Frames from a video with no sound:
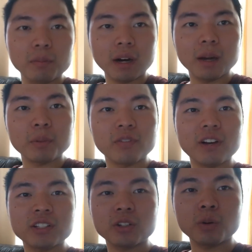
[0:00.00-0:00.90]
my
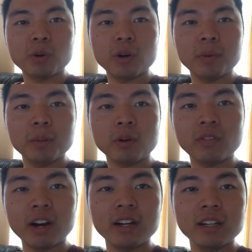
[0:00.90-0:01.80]
professor will be
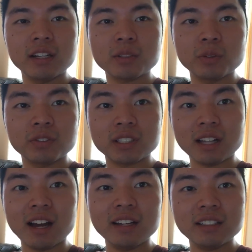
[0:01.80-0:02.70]
providing us with
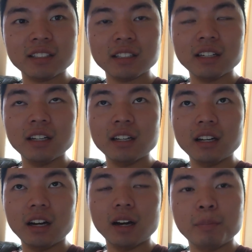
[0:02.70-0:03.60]
slides,
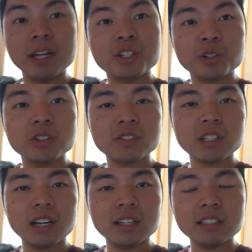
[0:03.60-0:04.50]
pictures of
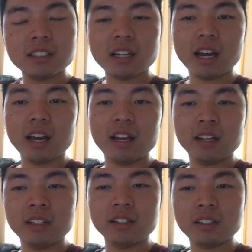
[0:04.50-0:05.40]
slides,
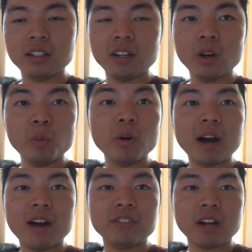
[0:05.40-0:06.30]
and we'll
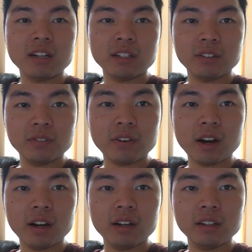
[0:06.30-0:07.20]
have to
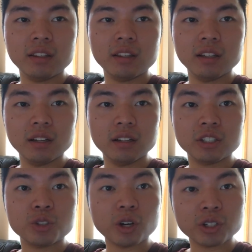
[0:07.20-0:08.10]
identify the
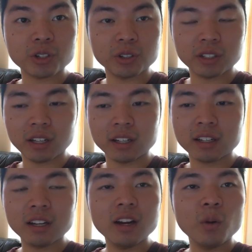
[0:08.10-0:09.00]
structures, like
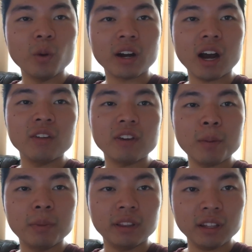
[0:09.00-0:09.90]
what kind of
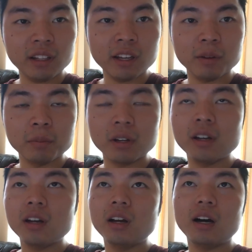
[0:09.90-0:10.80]
epithelium,
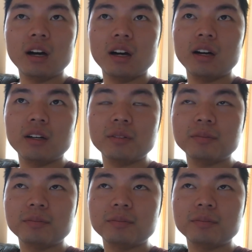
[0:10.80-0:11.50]
what